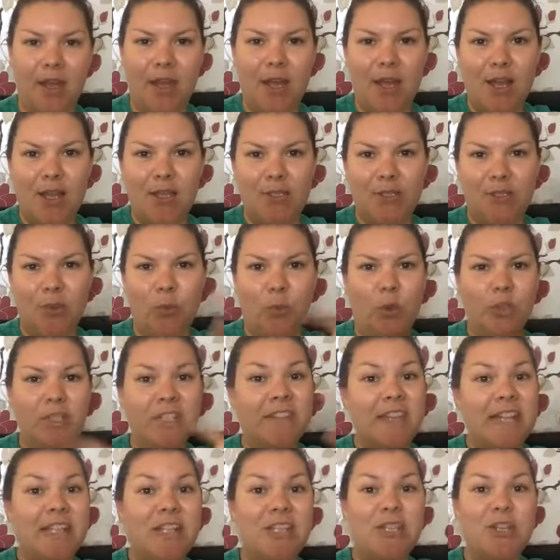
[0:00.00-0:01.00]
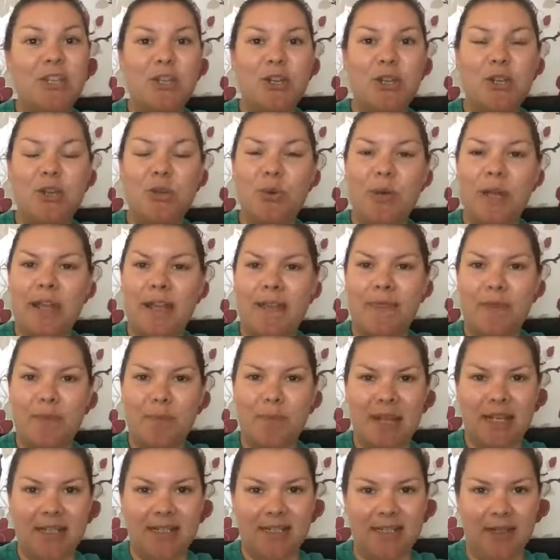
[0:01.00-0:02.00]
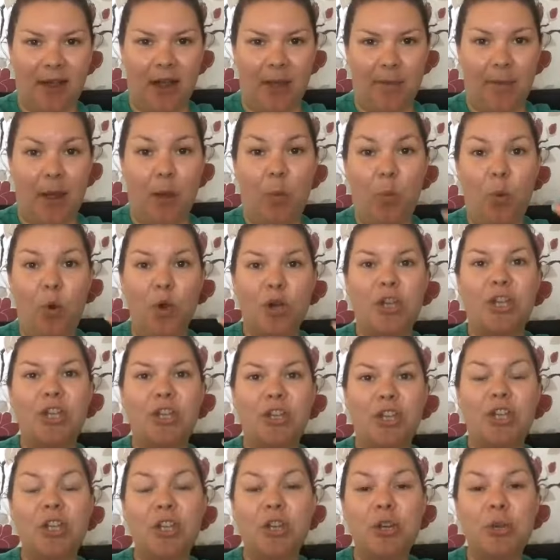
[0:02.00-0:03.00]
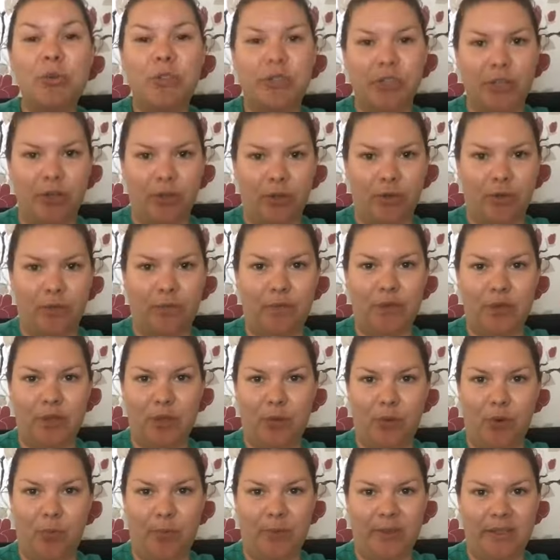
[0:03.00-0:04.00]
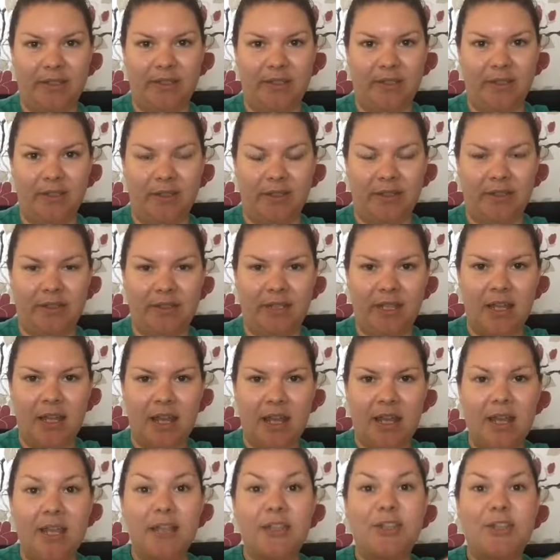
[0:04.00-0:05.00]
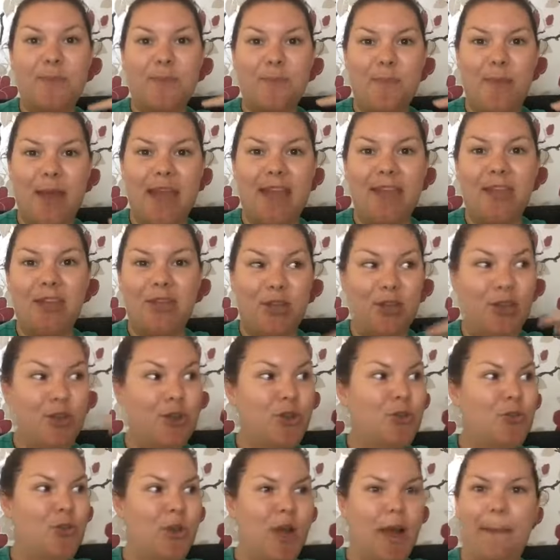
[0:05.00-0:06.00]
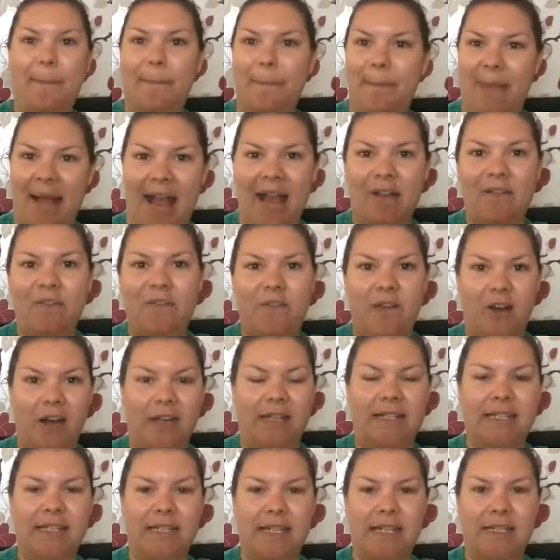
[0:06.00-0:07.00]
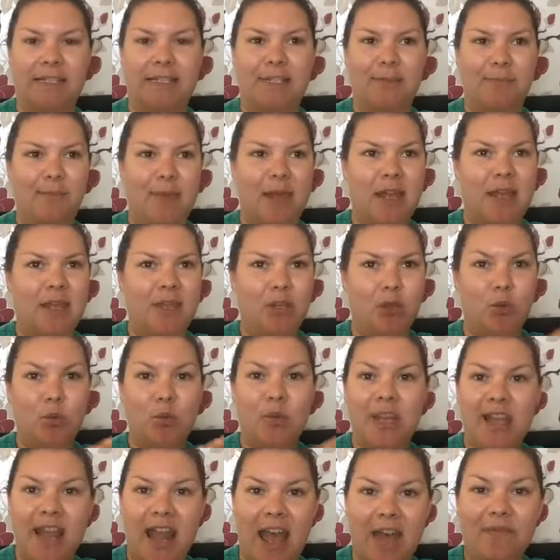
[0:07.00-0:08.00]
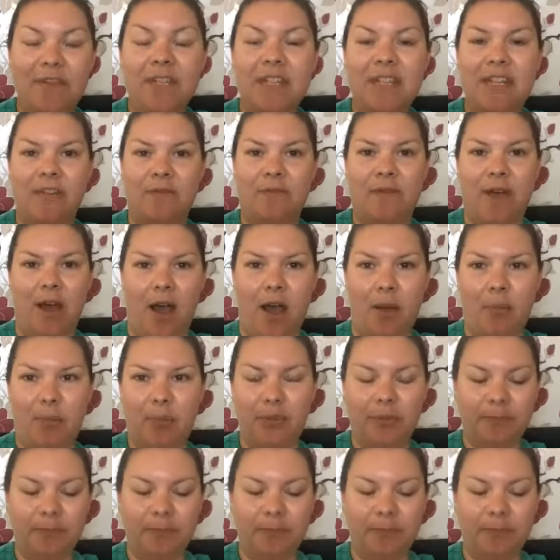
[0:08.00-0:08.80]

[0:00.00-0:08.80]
So what do they do in the meantime, and what can you do for your business to make you come back fighting, to make you never give up?